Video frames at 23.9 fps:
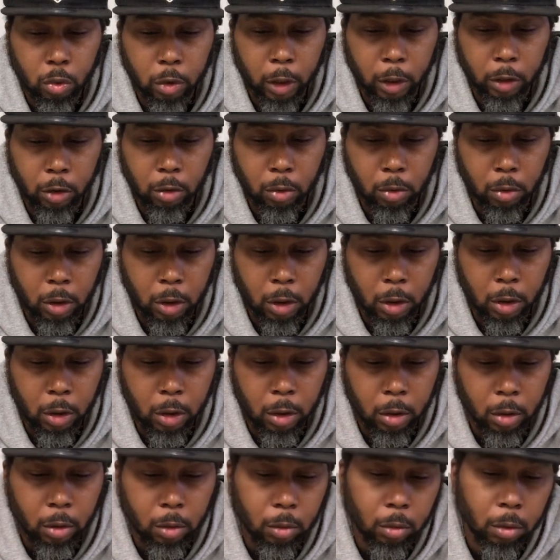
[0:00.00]
that you
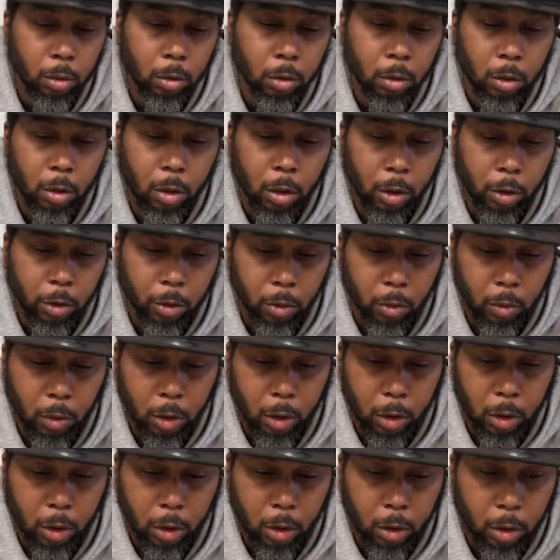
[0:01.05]
need,
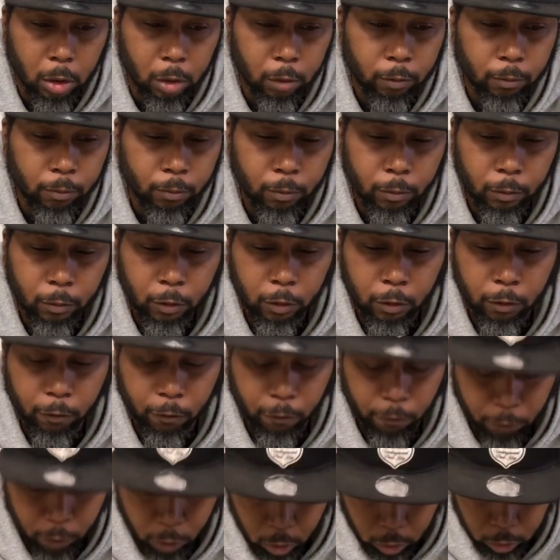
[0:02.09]
another
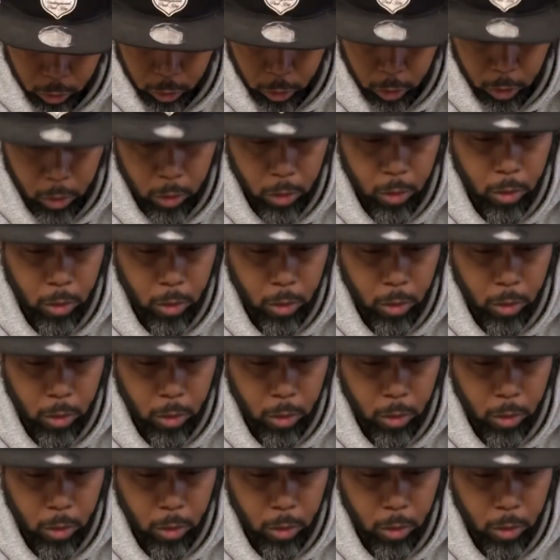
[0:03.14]
filter.